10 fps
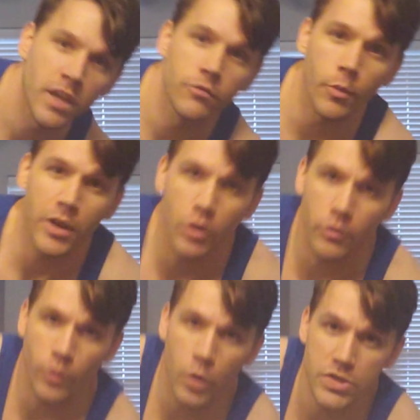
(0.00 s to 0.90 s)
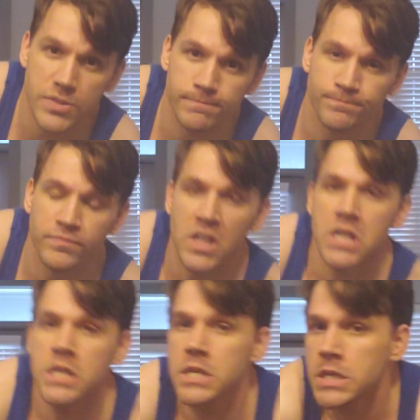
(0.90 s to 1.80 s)
for better or for worse.
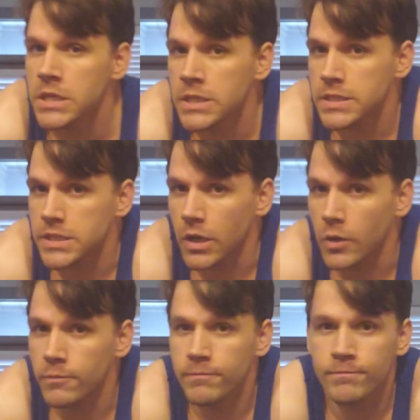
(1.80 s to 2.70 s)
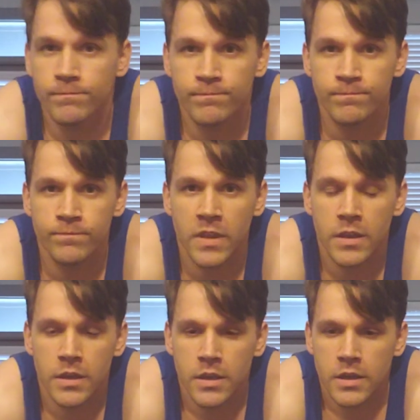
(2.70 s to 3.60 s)
So
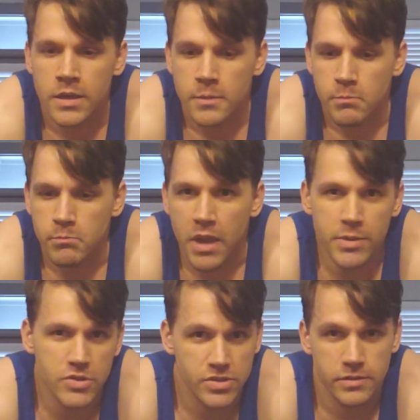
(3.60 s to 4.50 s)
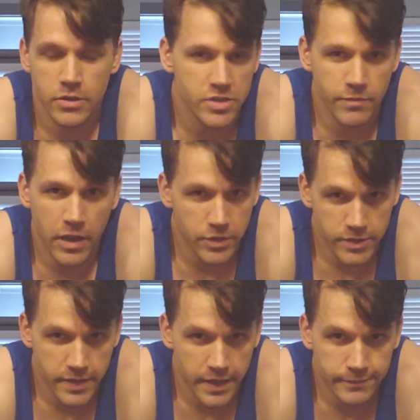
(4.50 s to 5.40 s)
maybe there's some value
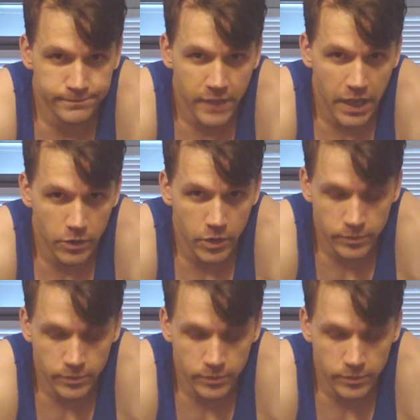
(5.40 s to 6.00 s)
to that. I don't